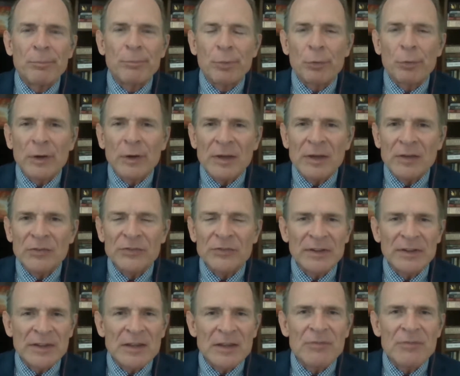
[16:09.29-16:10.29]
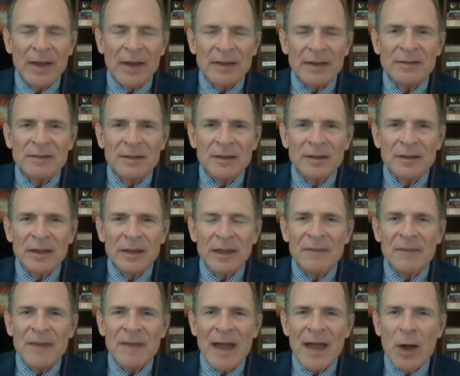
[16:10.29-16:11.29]
priest, a Levite,
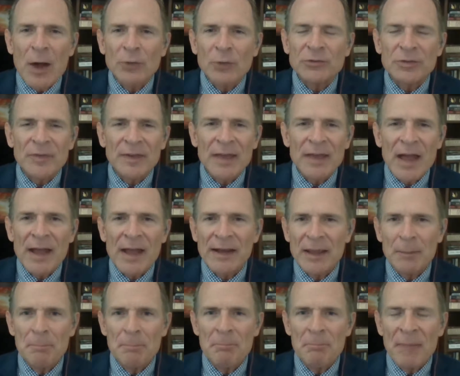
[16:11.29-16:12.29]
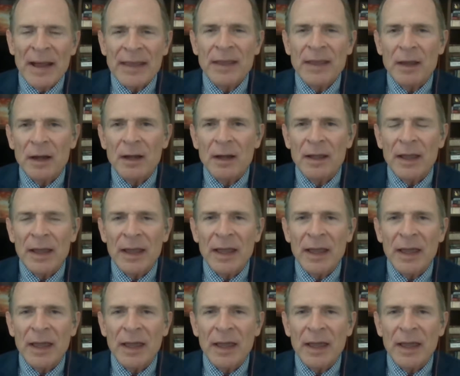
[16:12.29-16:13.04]
in the house of a guy named Micah,